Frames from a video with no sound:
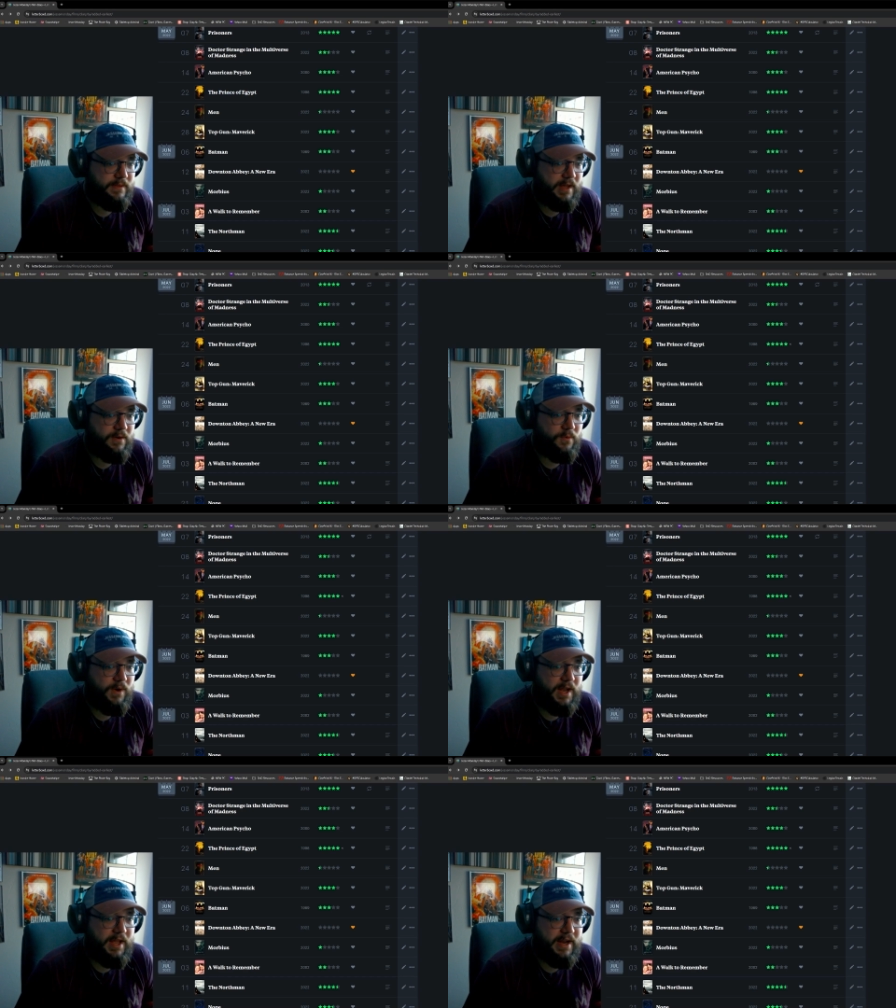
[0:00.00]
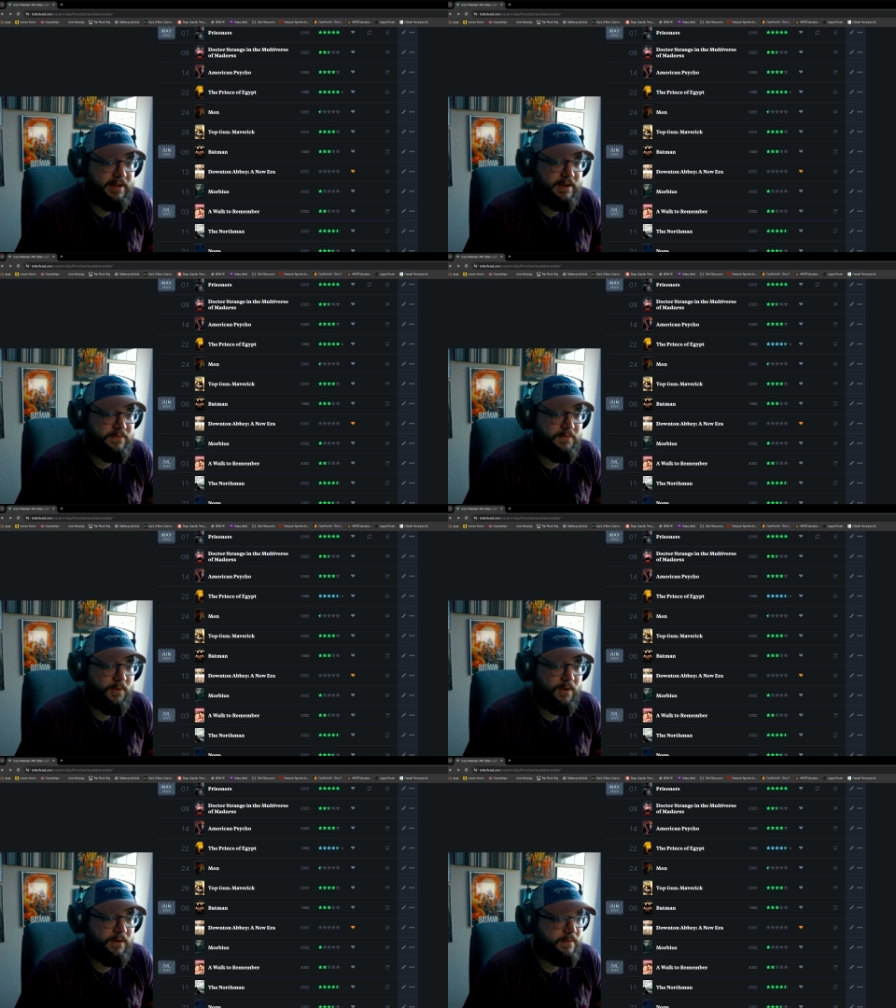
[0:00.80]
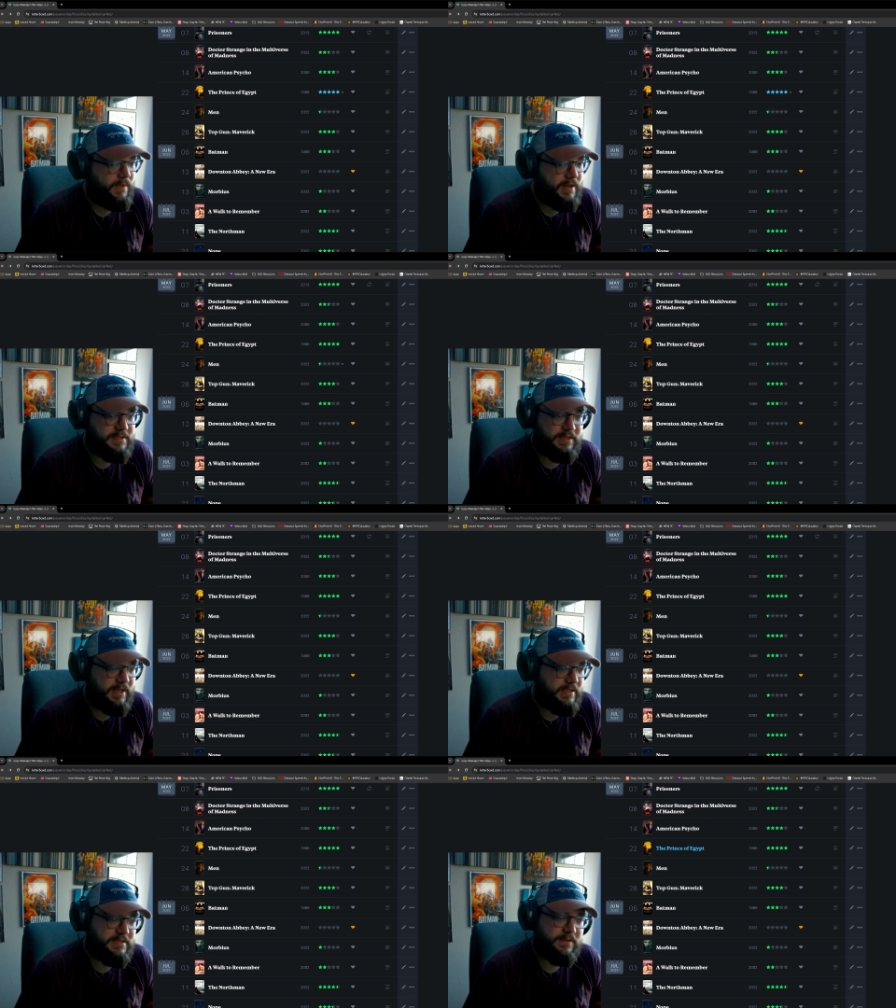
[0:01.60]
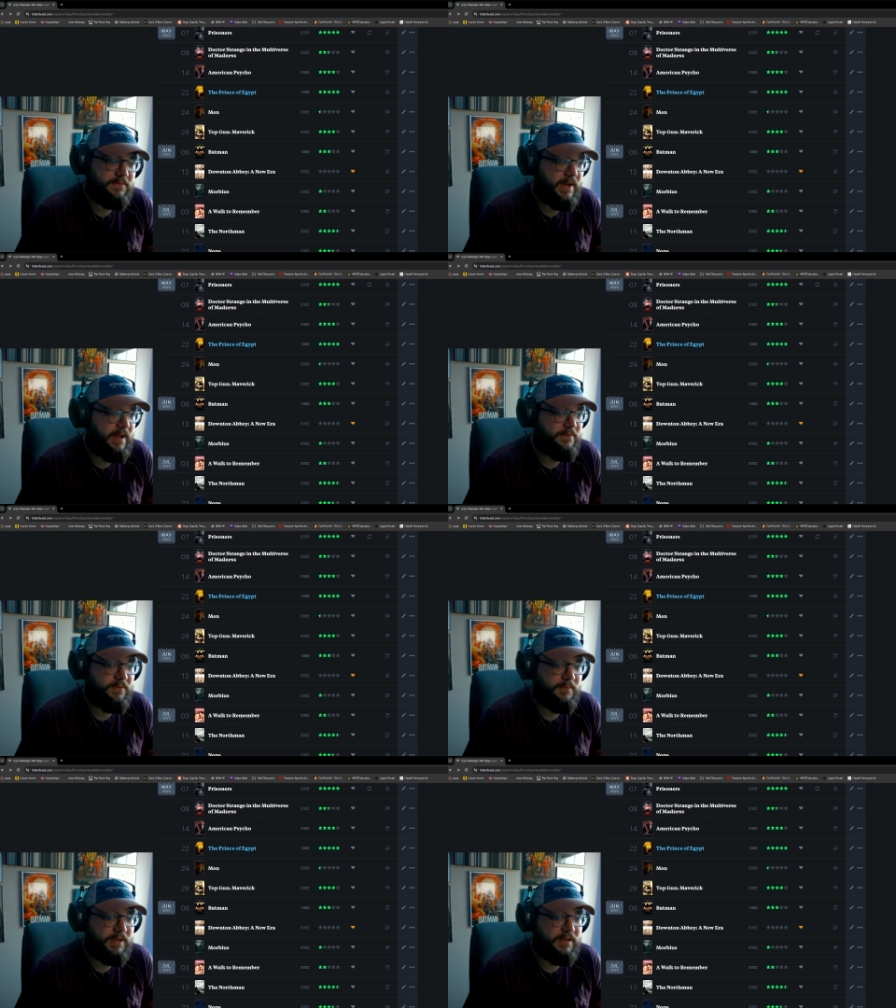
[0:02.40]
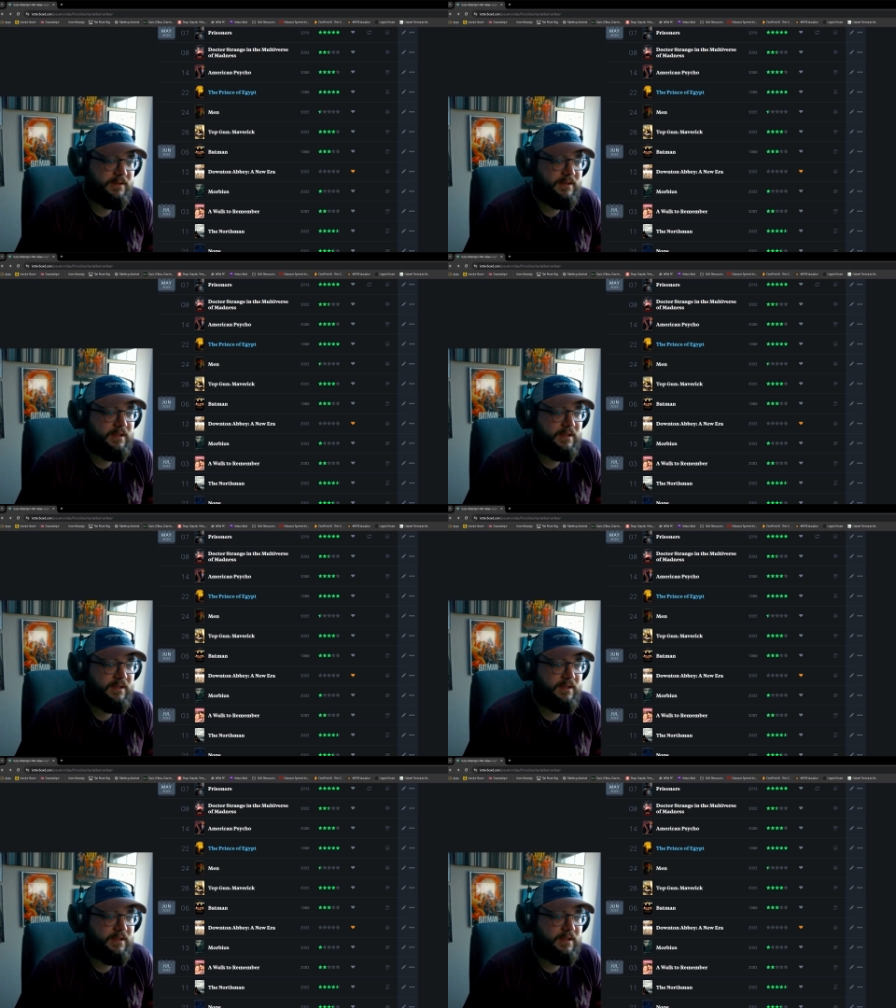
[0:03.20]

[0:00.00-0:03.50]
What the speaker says: I don't know why I had it at a 4. That is an instant 5 for me.